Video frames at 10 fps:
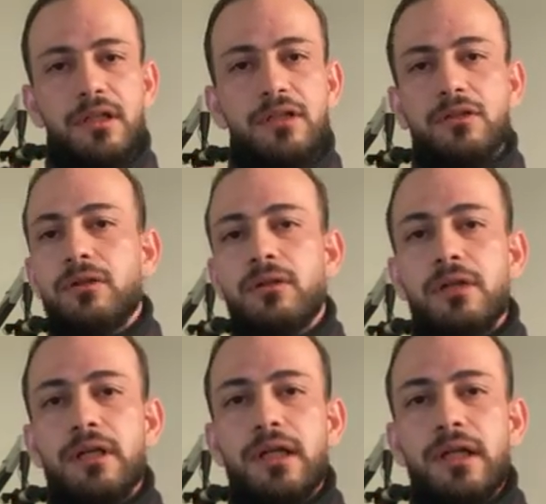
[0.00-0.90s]

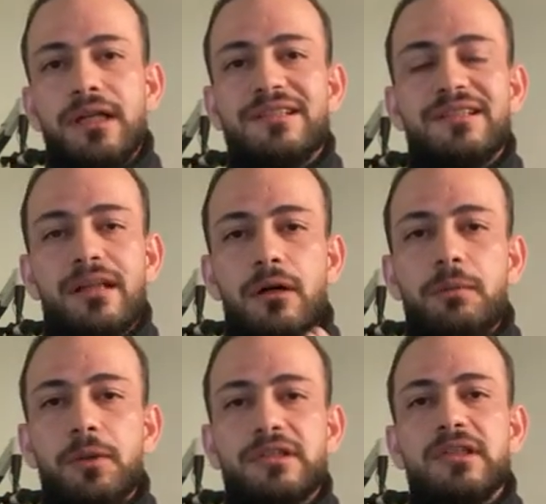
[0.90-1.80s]
So it's the
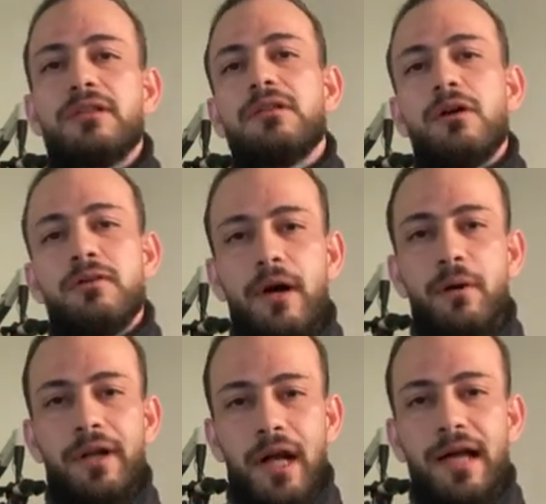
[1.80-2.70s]
opposite of
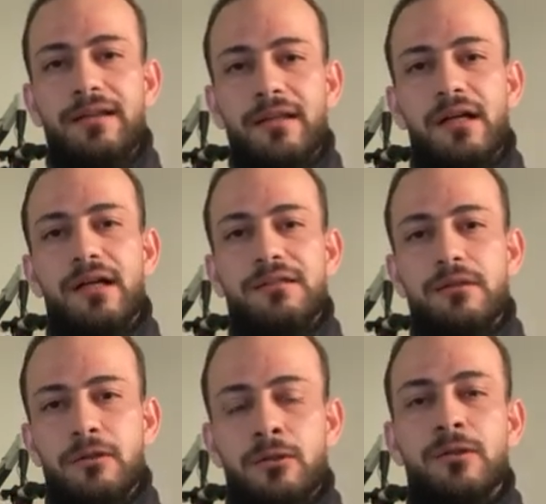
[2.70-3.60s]
our idea as
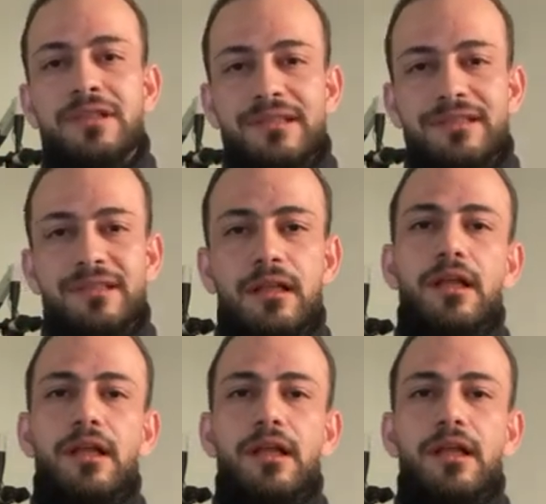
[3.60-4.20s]
endodontists,